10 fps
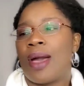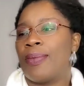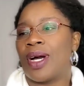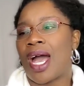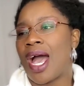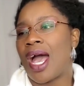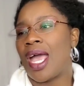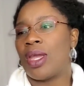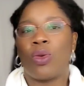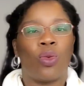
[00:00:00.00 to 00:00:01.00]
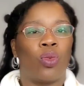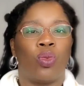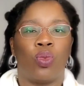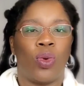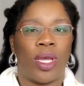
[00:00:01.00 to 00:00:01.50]
But I
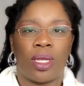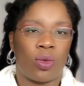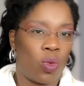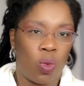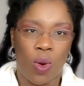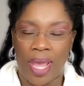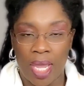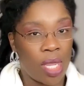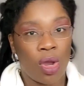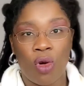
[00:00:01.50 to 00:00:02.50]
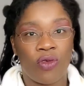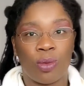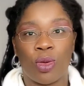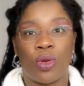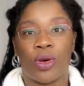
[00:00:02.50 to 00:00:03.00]
went way
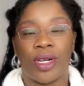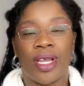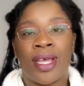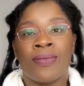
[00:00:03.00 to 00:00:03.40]
overboard